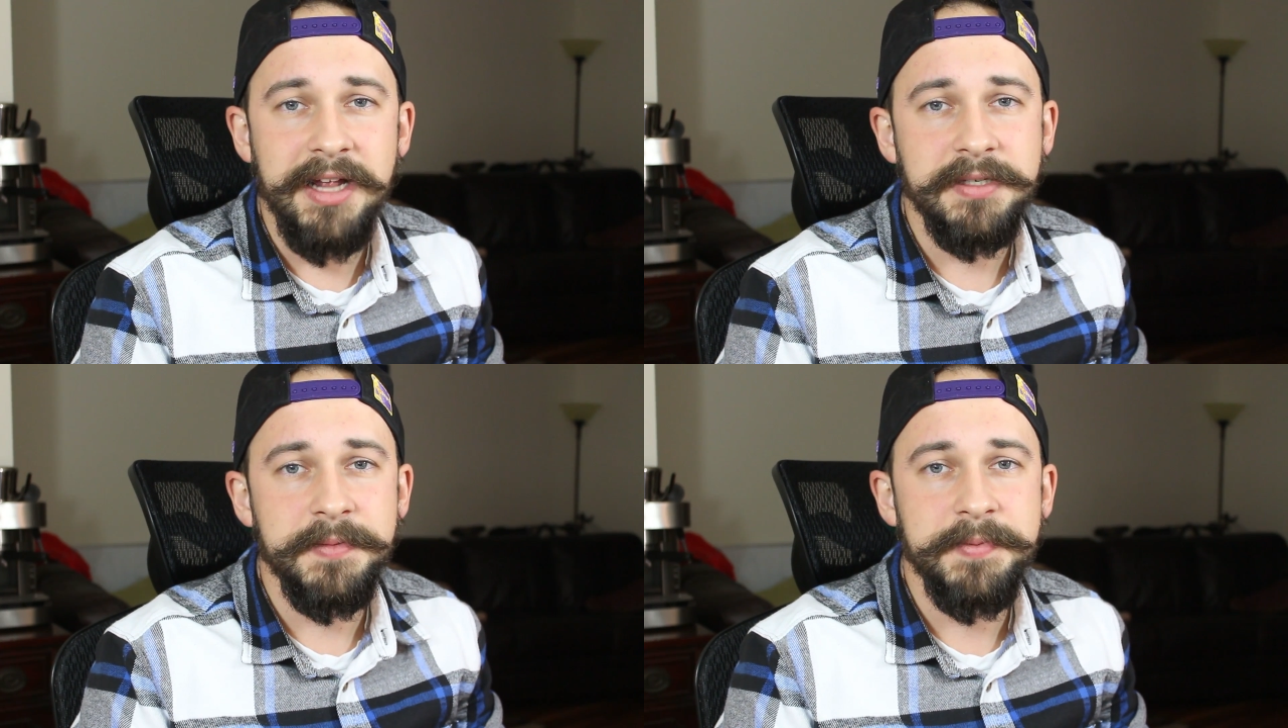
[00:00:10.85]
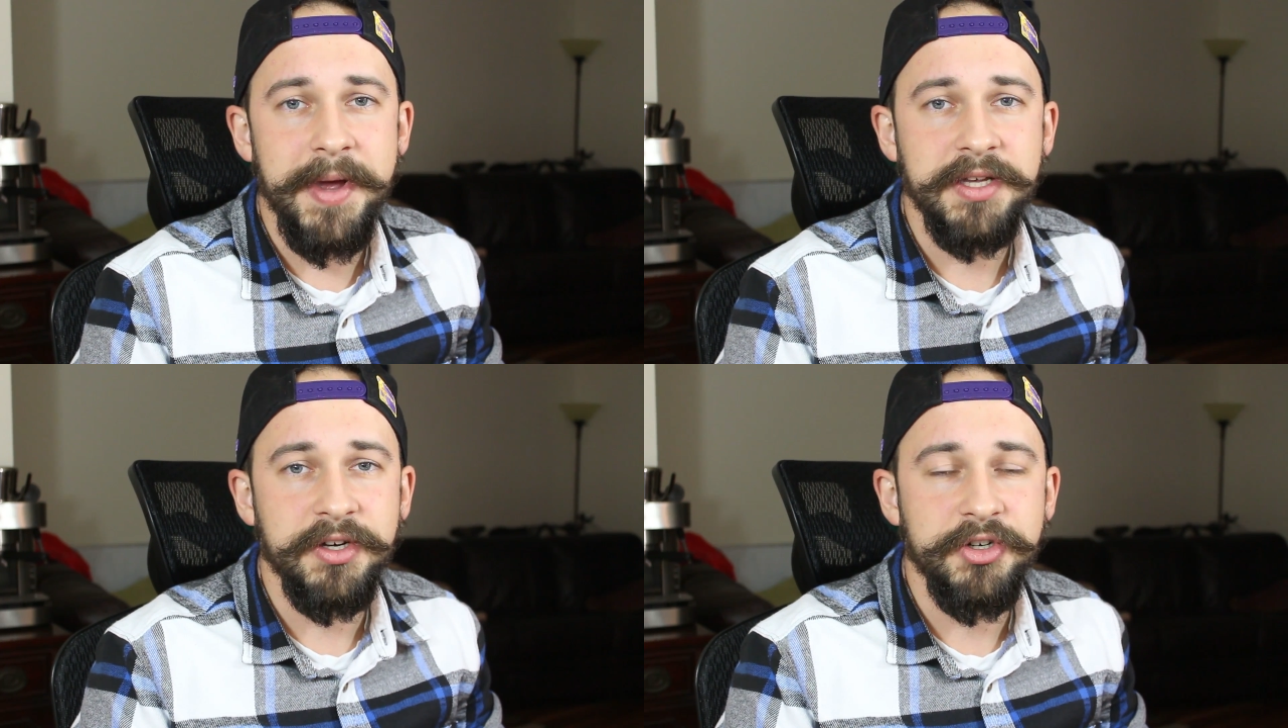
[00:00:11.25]
and some
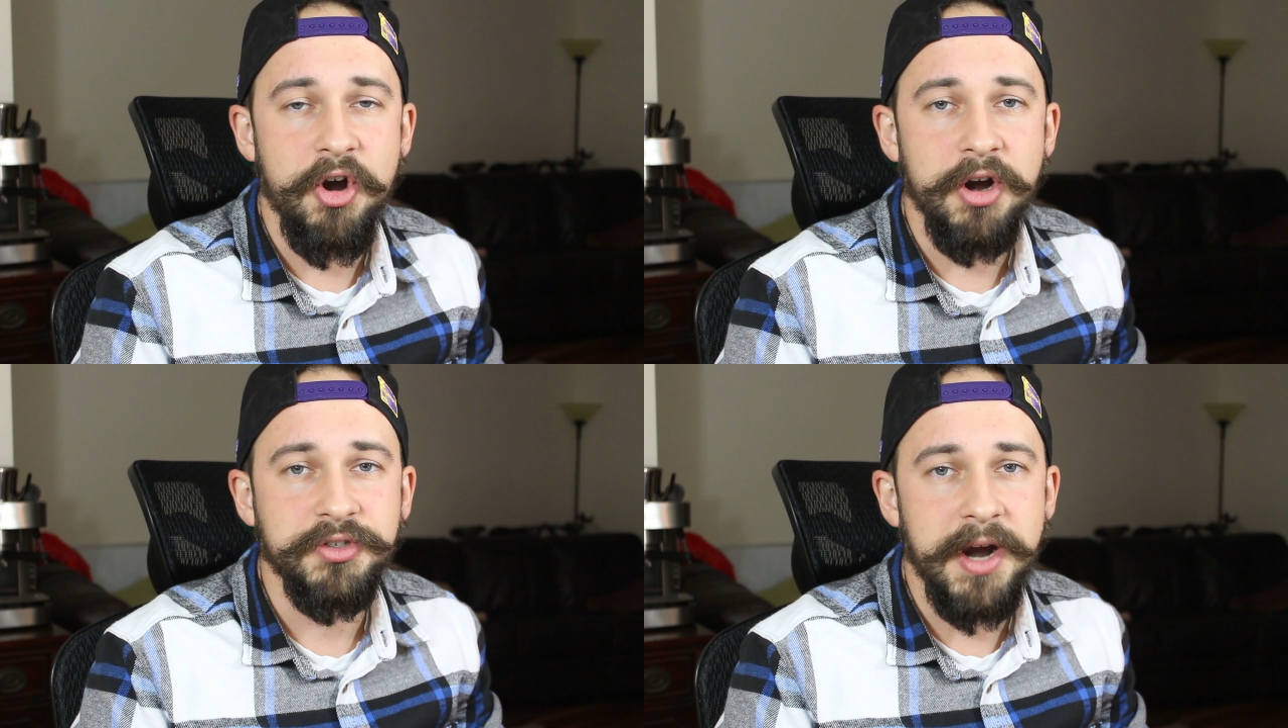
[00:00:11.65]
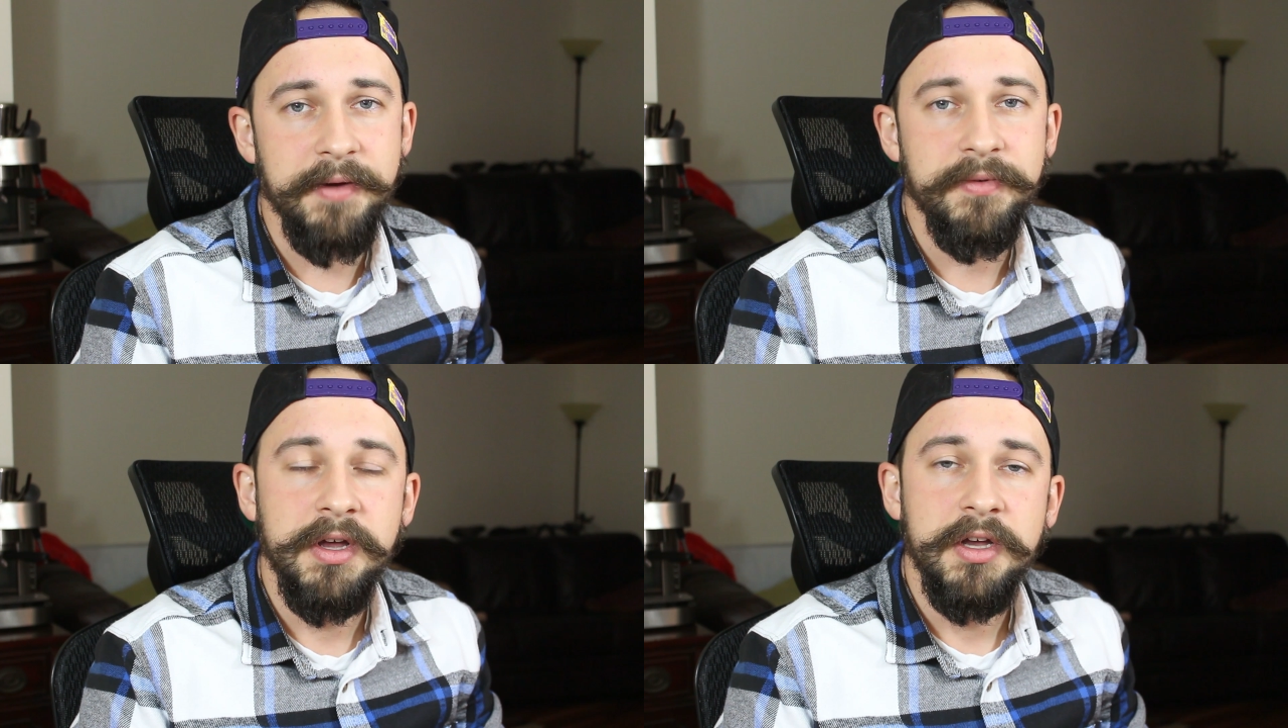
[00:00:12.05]
space on your hard
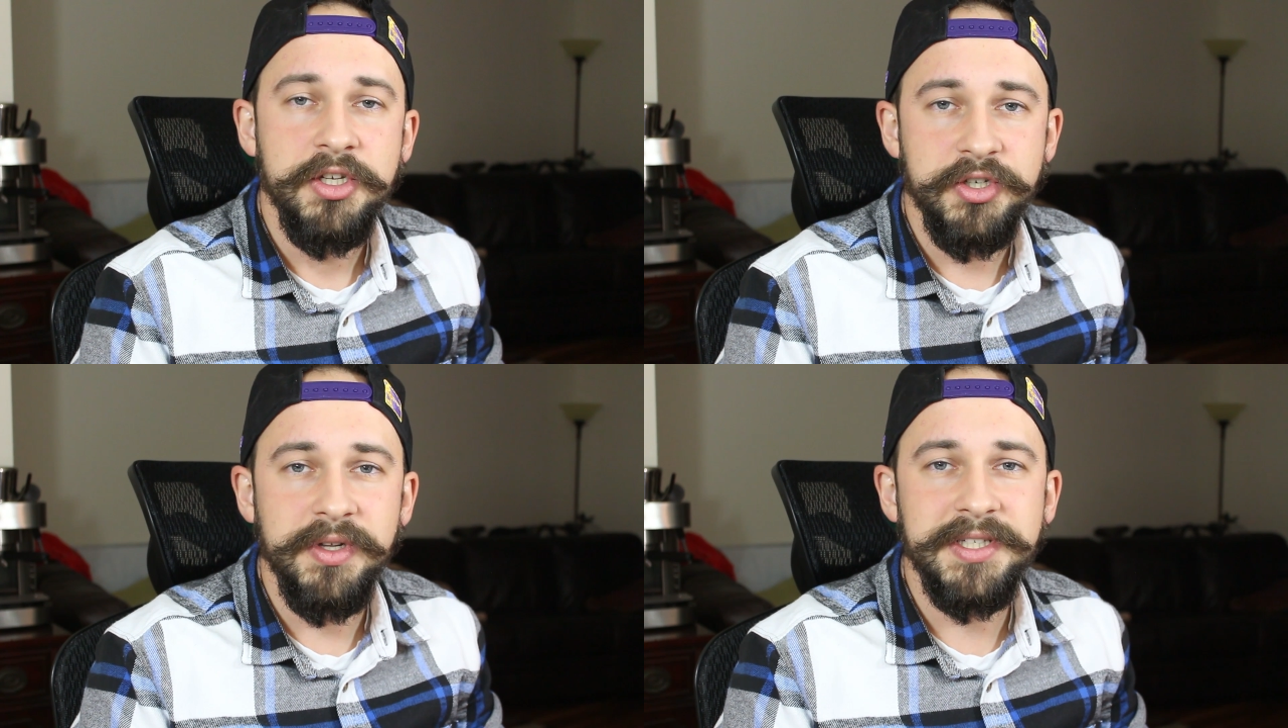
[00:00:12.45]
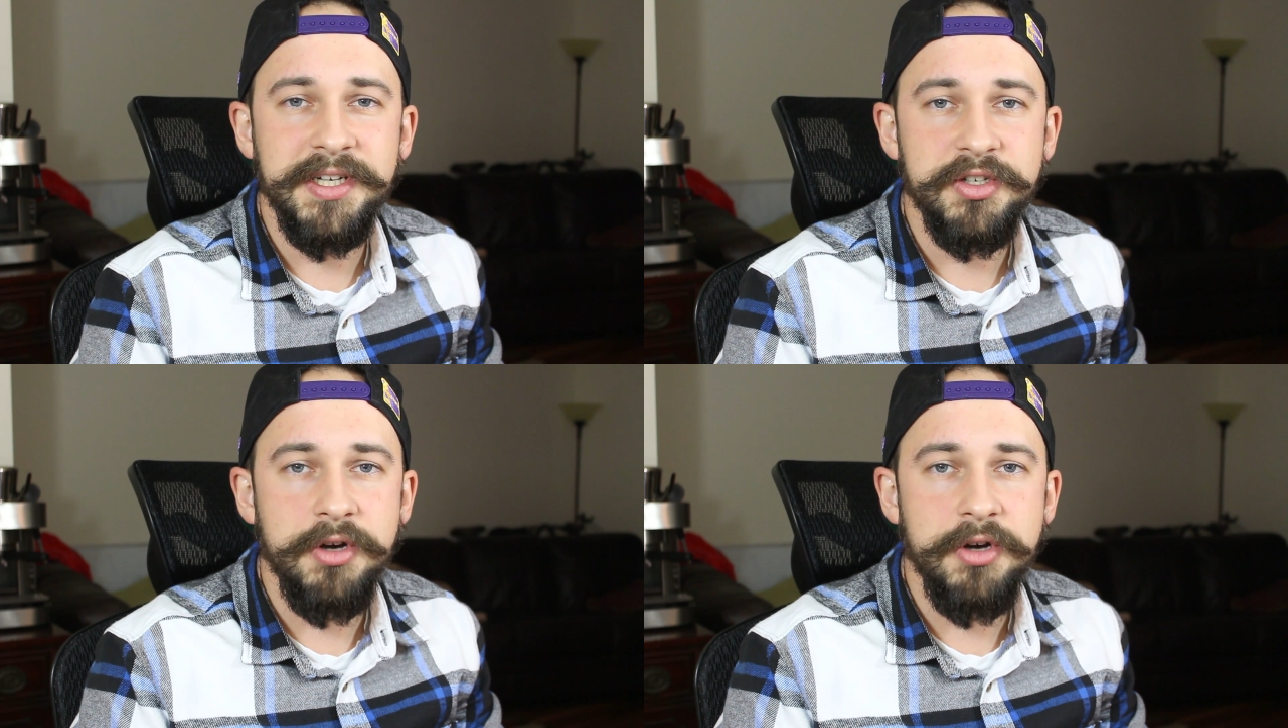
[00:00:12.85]
drive. So let's get